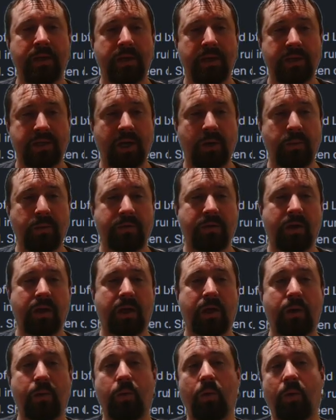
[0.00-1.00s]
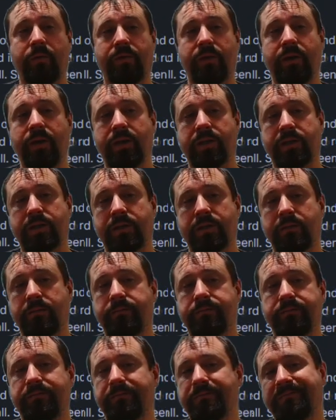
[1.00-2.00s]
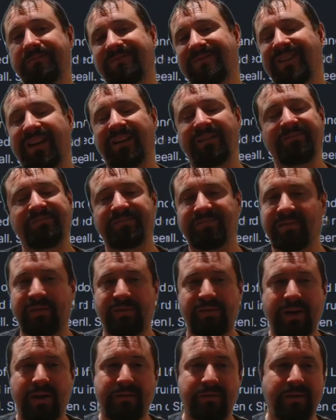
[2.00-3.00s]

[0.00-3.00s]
So we've got a coordinates, fat